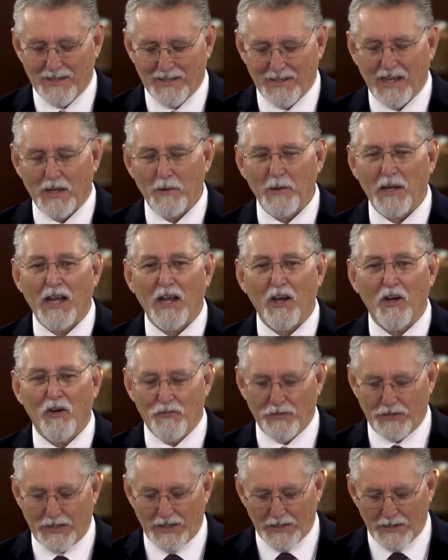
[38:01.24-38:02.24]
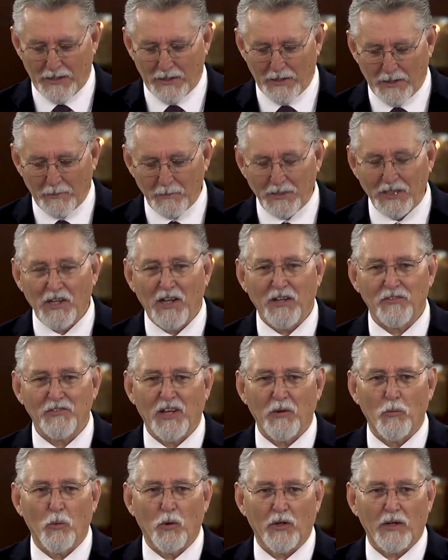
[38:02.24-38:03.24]
How, how, often, how, many times
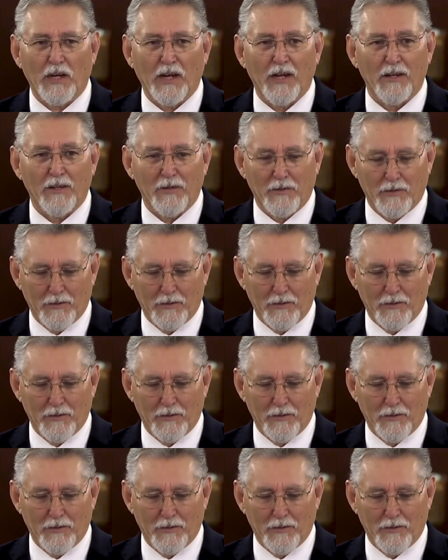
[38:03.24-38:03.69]
that work out?